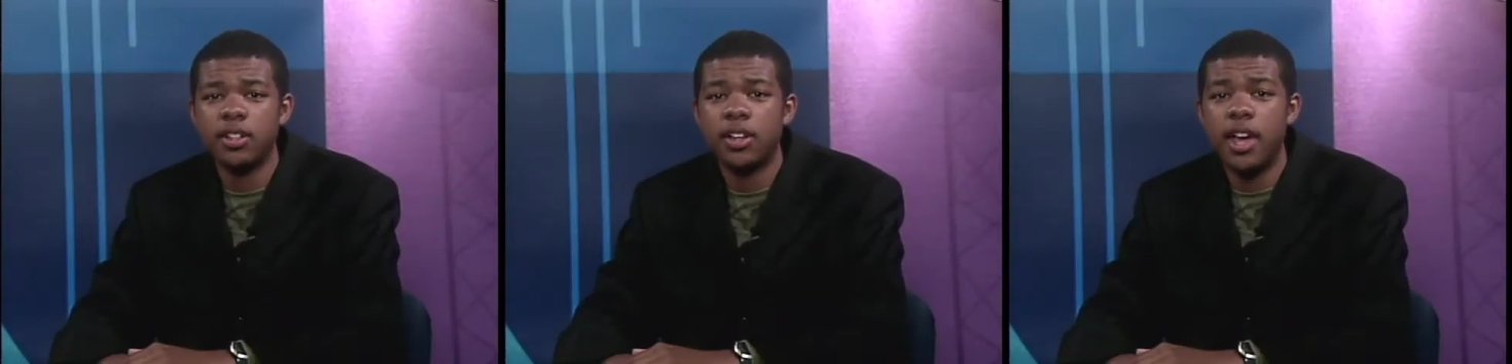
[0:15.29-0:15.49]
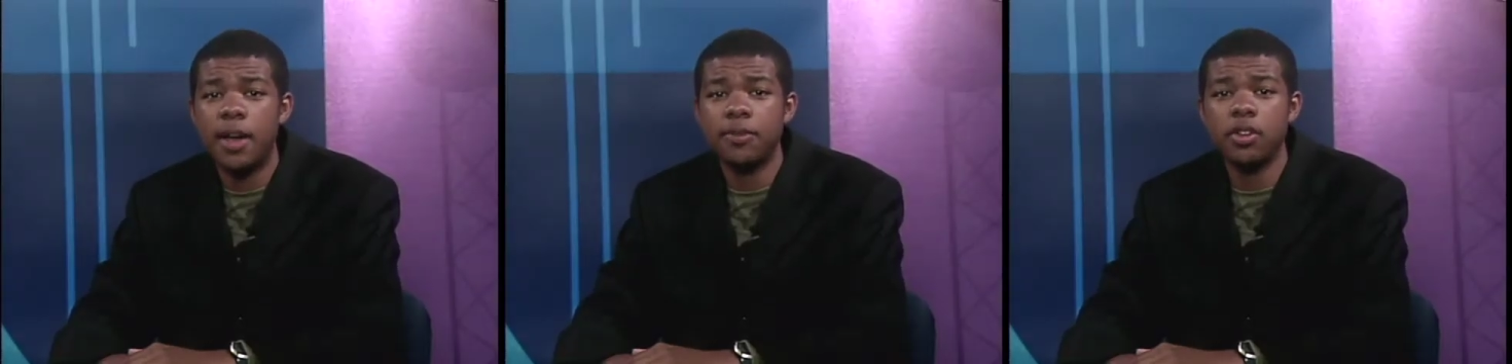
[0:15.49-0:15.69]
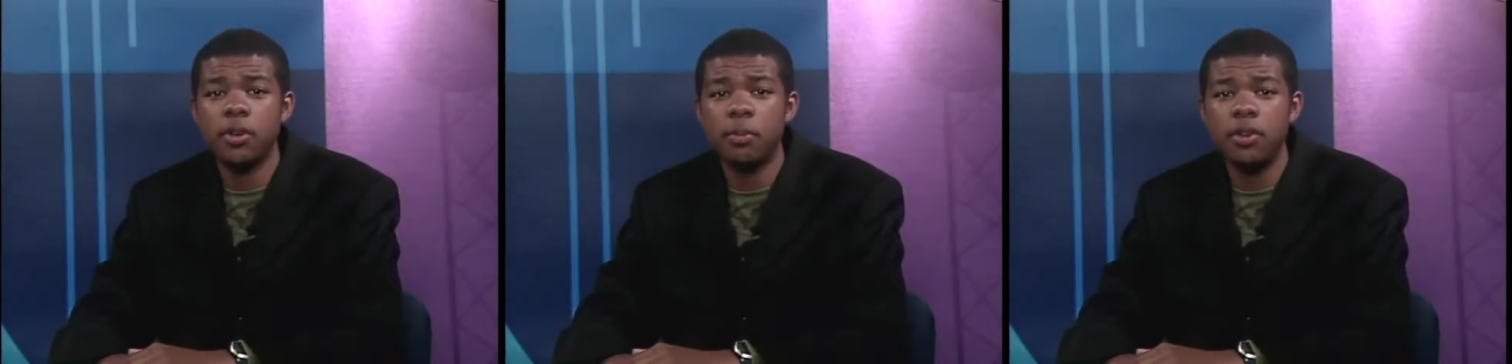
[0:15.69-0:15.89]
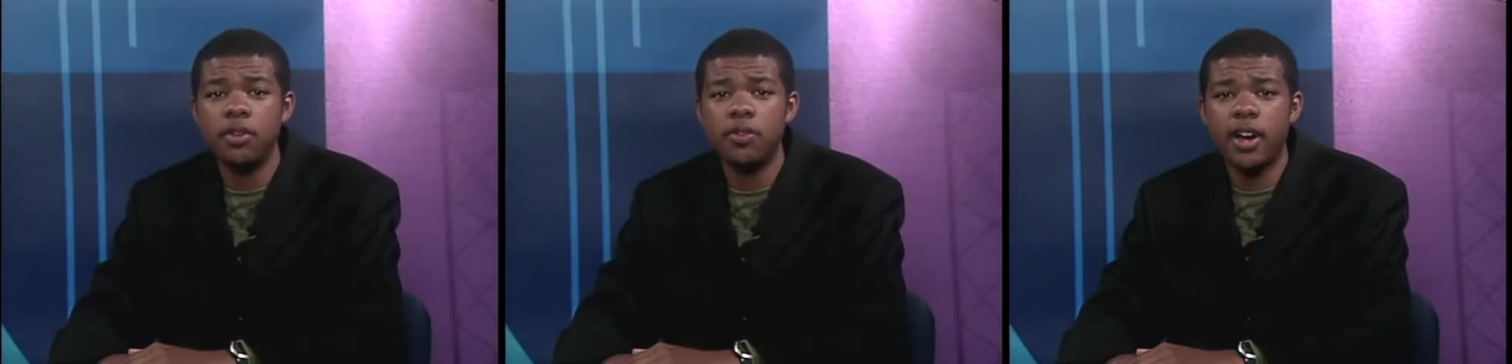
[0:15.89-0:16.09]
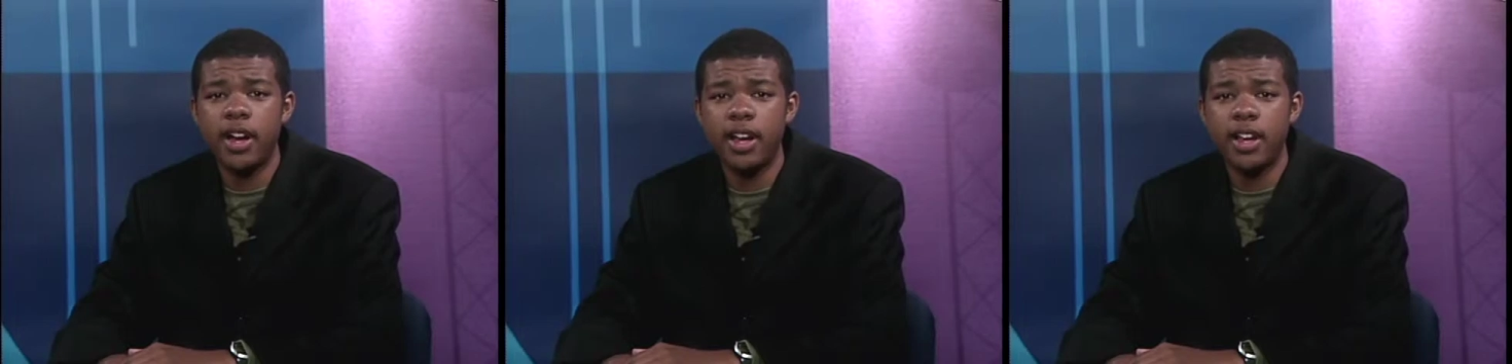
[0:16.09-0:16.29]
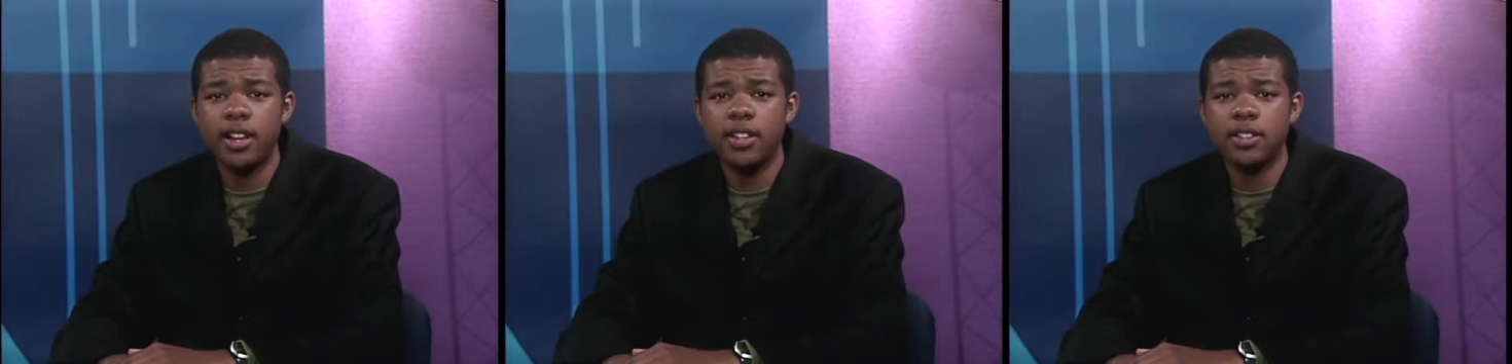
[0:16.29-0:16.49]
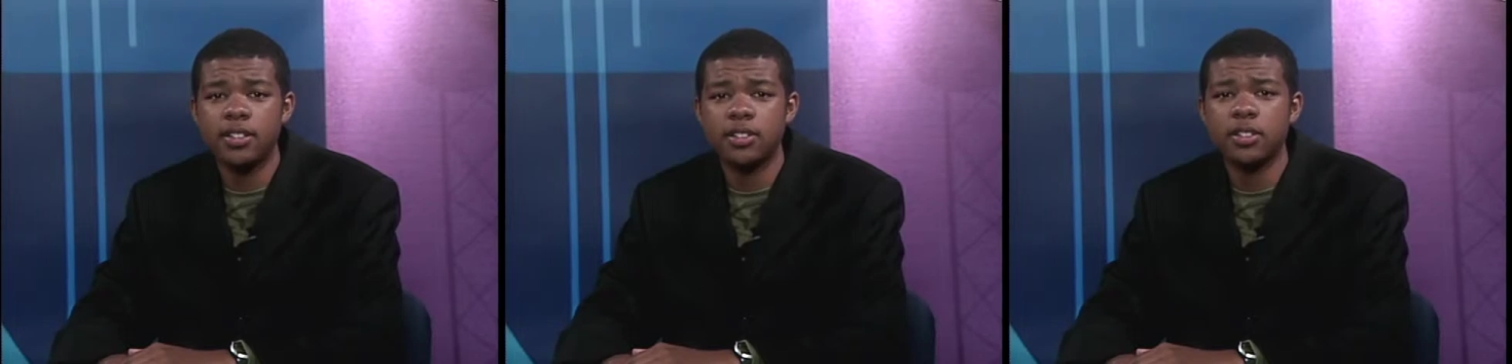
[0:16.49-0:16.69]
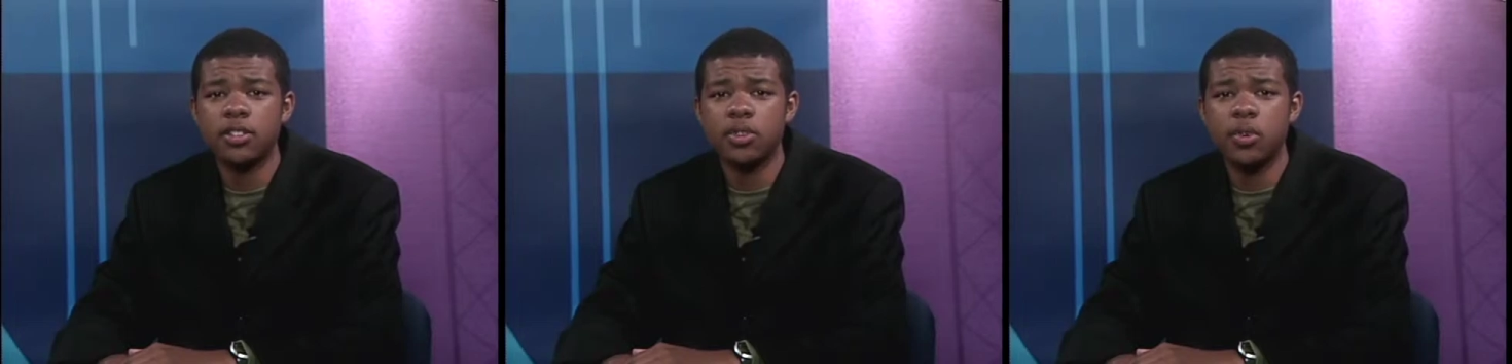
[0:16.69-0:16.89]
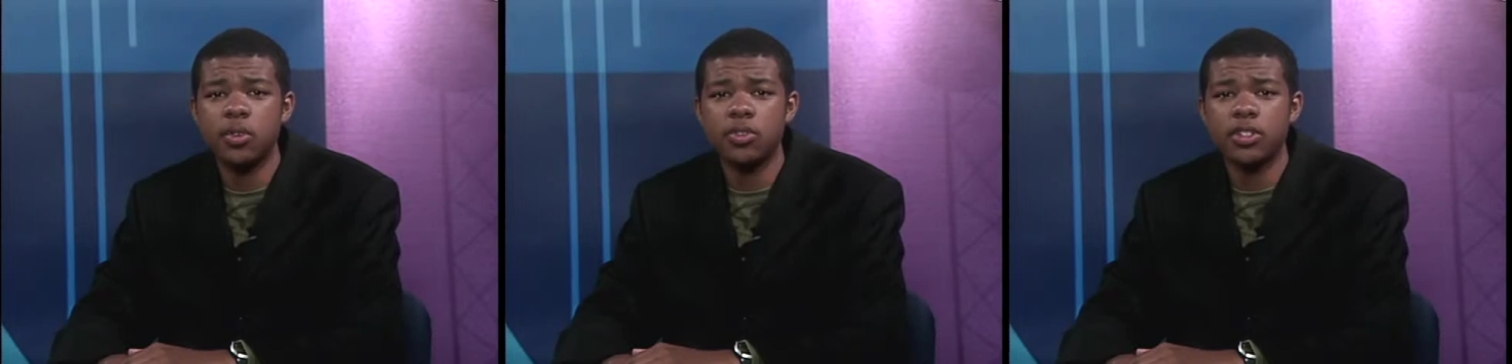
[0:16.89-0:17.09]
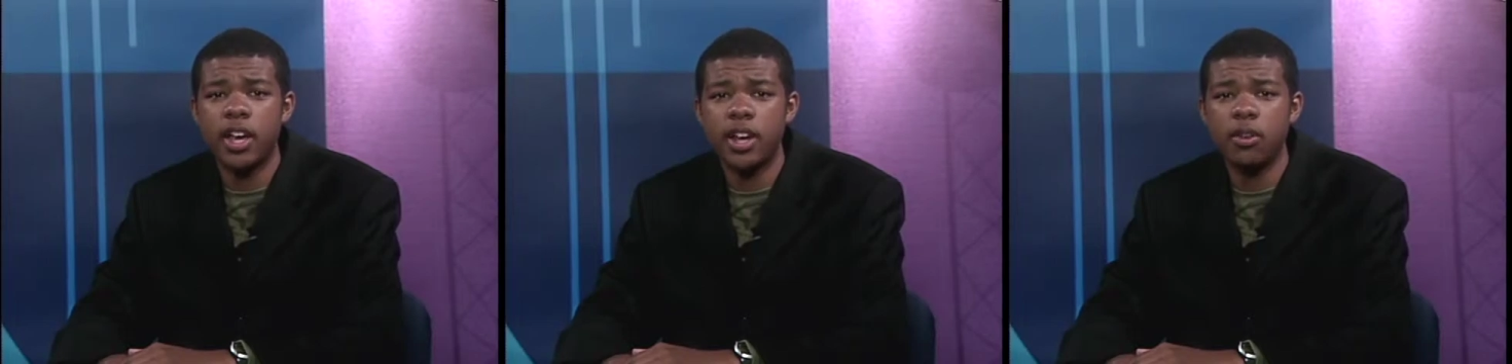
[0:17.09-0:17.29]
After a brief hiatus, the
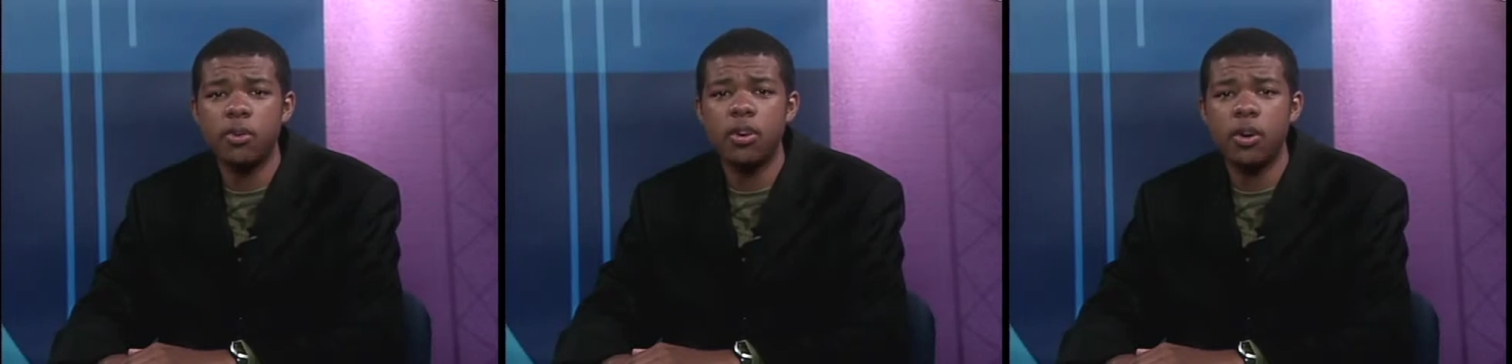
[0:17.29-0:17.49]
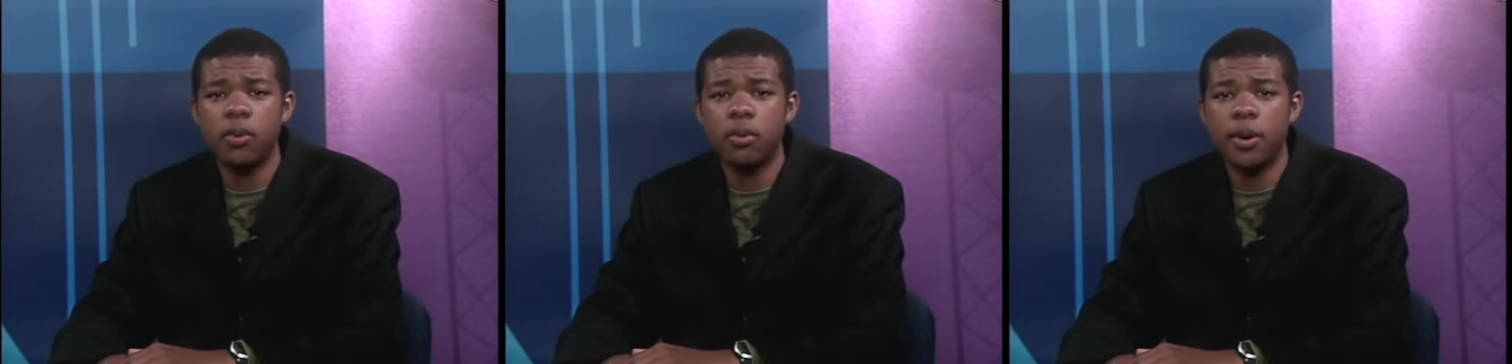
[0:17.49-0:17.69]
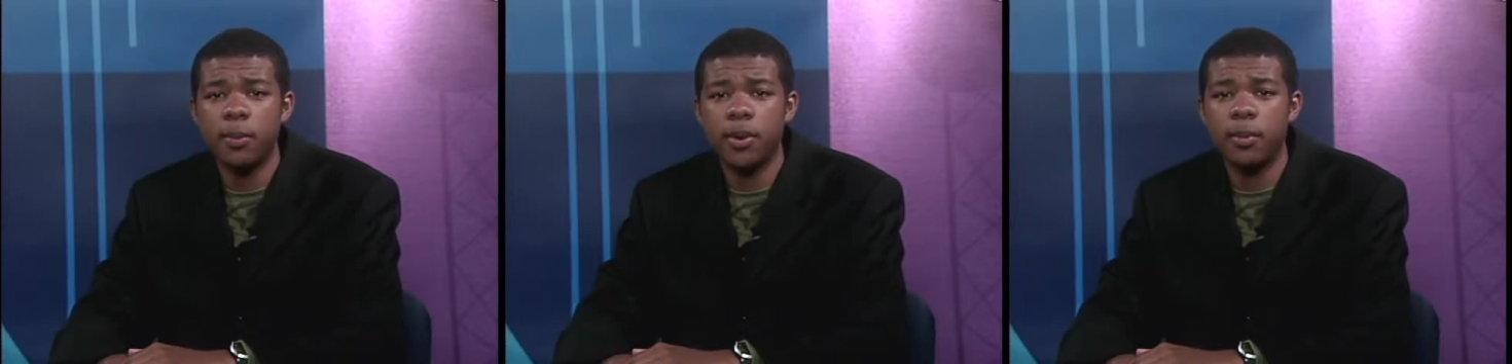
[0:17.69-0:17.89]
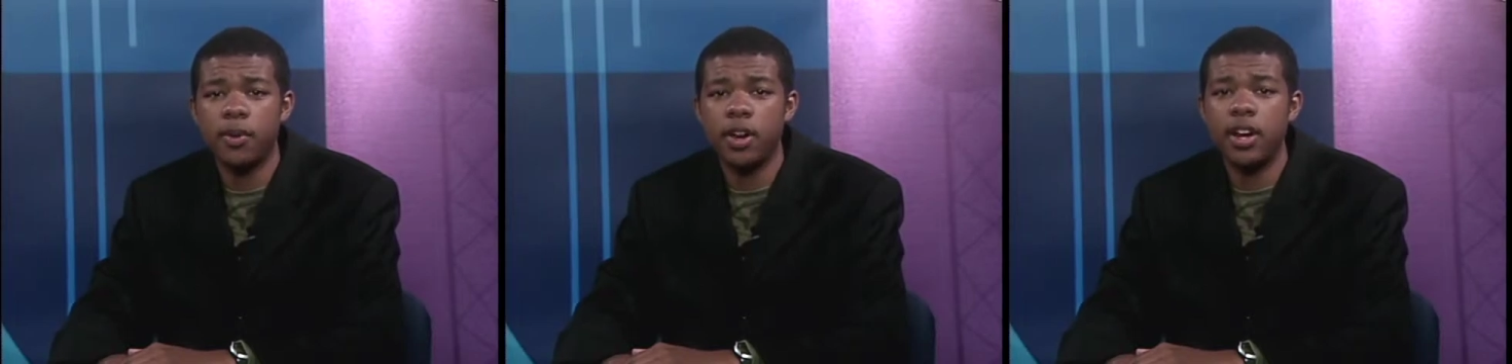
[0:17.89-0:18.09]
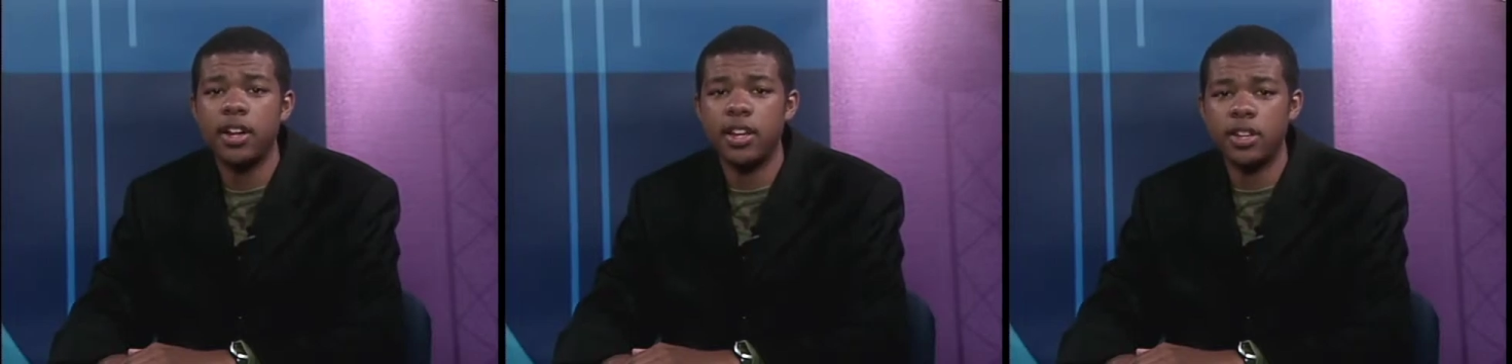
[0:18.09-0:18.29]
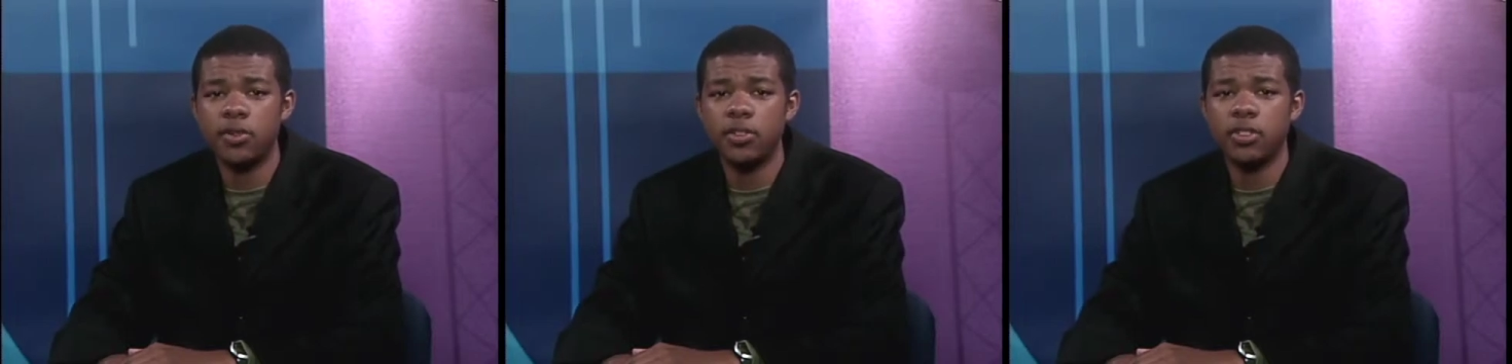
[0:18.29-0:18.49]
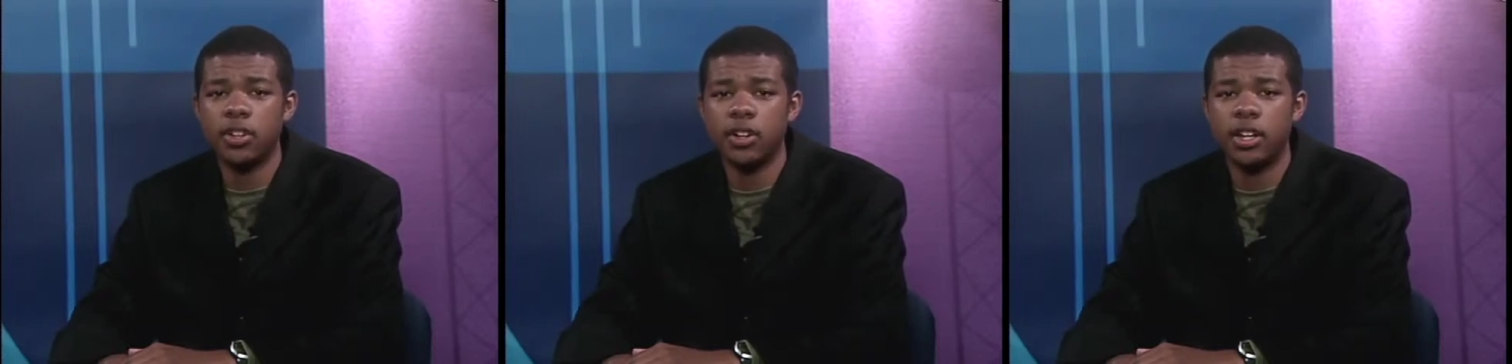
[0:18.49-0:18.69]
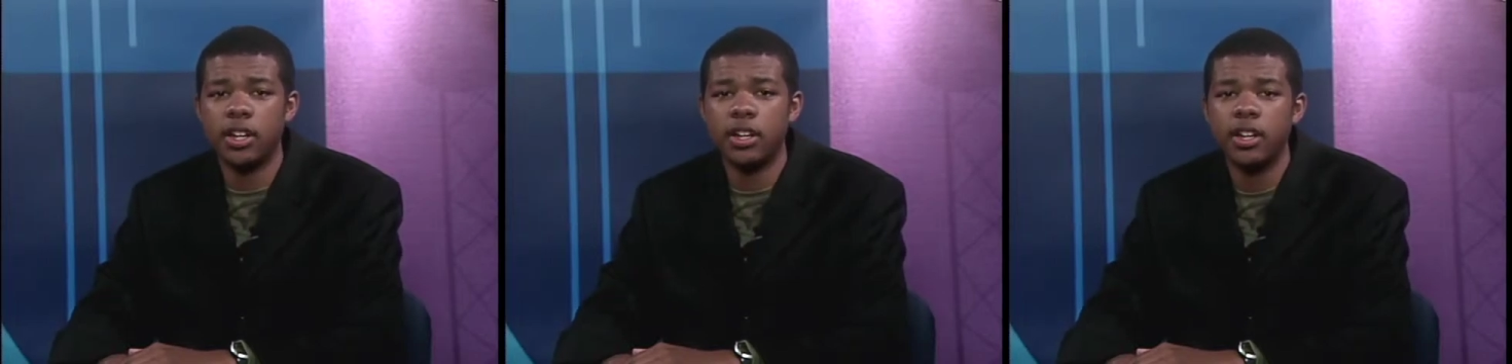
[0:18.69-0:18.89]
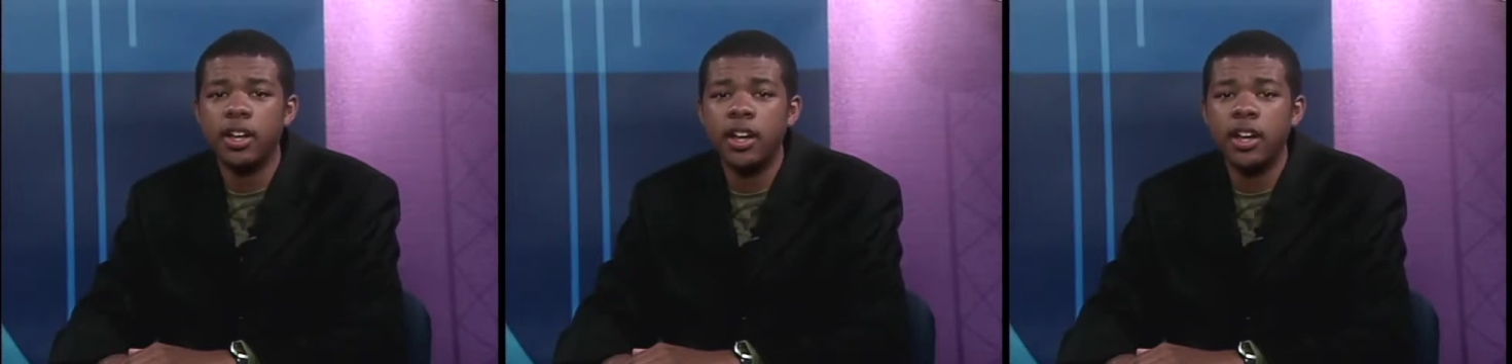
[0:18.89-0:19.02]
school's annual homecoming parade is returning.